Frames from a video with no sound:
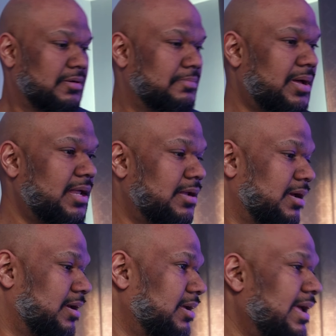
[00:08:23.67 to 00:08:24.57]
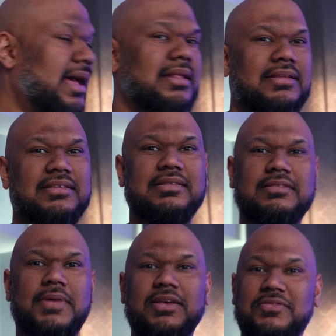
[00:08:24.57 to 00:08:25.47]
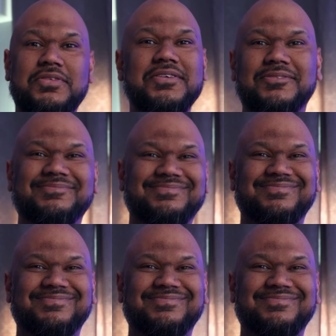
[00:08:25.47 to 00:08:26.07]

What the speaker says: But yeah, this is my studio.